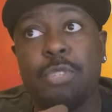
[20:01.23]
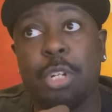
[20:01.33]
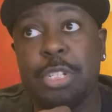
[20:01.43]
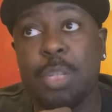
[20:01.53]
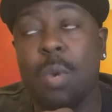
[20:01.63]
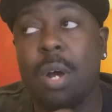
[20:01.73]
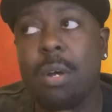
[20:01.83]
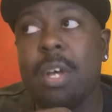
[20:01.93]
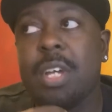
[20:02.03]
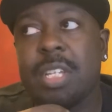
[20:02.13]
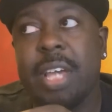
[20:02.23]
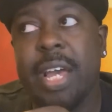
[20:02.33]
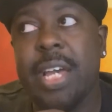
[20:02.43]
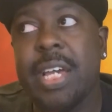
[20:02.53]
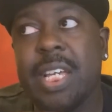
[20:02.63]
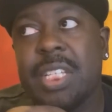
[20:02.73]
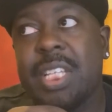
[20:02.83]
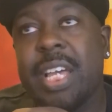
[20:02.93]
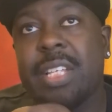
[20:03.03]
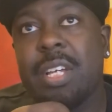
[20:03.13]
of Joshua. Yeah, he
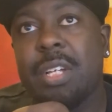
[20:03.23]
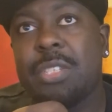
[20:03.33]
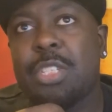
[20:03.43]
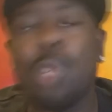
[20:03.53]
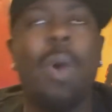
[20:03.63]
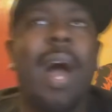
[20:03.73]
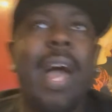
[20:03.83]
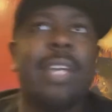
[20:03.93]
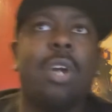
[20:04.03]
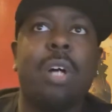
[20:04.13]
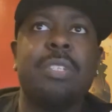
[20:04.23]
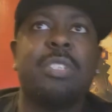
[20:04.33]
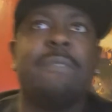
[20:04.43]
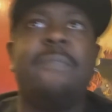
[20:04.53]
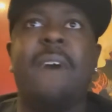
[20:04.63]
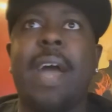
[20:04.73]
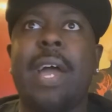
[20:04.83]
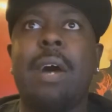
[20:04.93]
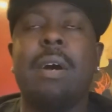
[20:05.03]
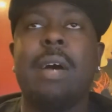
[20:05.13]
said two icons of
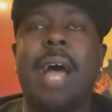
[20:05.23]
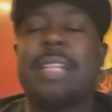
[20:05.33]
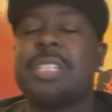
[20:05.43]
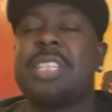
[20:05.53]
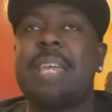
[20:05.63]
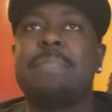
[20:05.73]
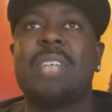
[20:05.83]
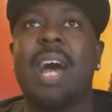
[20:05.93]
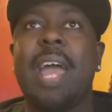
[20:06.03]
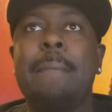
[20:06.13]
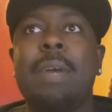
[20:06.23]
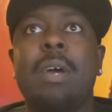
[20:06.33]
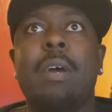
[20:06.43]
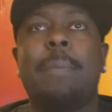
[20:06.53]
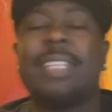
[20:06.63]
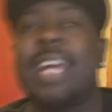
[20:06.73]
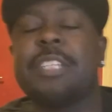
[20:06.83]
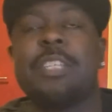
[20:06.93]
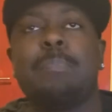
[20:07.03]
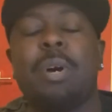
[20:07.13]
fire at the same time, but
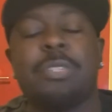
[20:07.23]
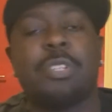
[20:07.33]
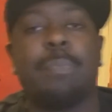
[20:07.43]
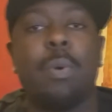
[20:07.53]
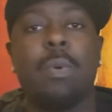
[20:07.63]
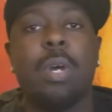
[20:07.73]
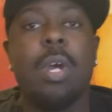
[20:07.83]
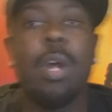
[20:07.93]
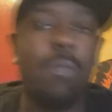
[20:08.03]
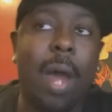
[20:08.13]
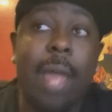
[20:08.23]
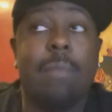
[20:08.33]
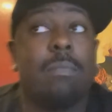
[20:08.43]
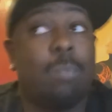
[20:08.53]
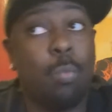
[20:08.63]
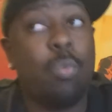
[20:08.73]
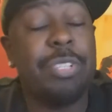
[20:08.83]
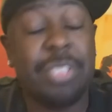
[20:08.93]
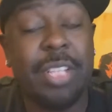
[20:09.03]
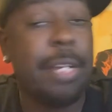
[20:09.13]
that's impossible, right?
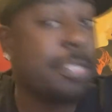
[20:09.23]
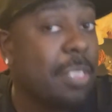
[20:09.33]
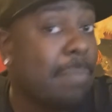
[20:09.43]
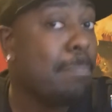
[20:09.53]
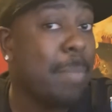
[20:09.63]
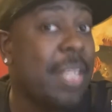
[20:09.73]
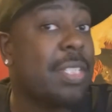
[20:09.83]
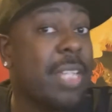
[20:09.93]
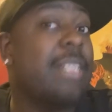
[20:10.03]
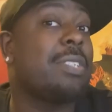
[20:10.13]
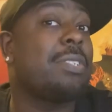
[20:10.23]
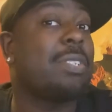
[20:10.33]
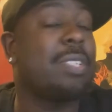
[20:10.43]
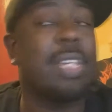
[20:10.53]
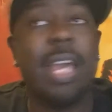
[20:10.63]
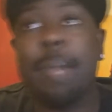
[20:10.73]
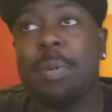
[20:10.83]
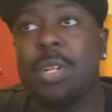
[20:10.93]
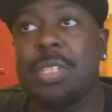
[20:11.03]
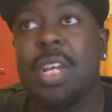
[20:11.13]
Which does make sense, yeah,
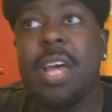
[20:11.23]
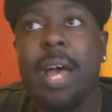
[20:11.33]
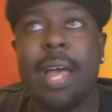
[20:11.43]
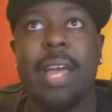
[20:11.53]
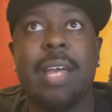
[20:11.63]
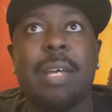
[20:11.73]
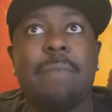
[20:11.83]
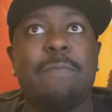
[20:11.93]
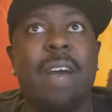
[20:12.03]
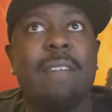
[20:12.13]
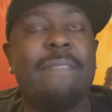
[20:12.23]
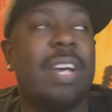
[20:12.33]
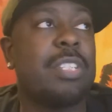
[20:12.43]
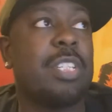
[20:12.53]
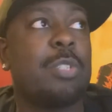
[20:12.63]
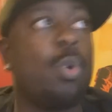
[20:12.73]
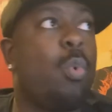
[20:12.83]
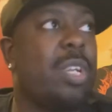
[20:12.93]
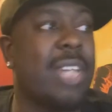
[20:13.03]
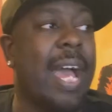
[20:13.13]
because uh, Final Fantasy has
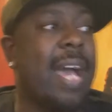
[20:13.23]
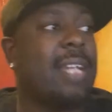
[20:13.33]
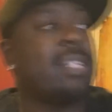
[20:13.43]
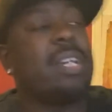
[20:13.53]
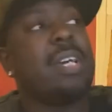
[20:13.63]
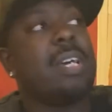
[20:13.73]
always had